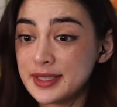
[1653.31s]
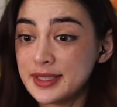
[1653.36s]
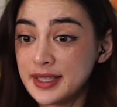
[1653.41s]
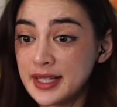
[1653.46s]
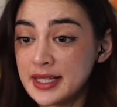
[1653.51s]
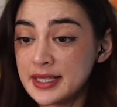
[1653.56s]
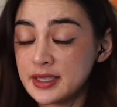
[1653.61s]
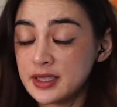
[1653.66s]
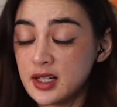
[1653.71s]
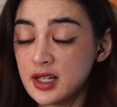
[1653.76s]

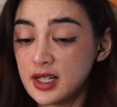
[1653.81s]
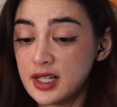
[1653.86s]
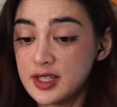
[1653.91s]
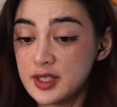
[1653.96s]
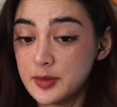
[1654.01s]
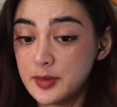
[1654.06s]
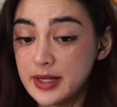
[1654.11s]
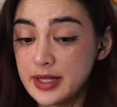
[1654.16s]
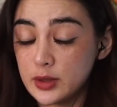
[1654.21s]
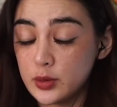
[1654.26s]
less likely
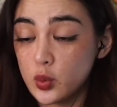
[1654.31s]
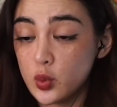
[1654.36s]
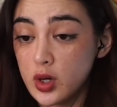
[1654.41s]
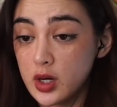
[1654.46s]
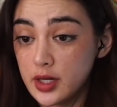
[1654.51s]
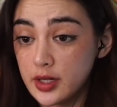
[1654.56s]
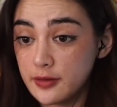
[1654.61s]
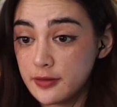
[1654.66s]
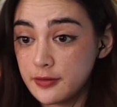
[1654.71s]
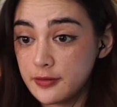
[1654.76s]
to be his
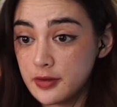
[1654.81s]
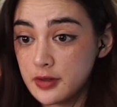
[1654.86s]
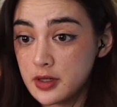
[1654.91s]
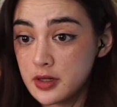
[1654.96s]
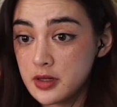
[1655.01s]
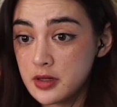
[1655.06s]
wife.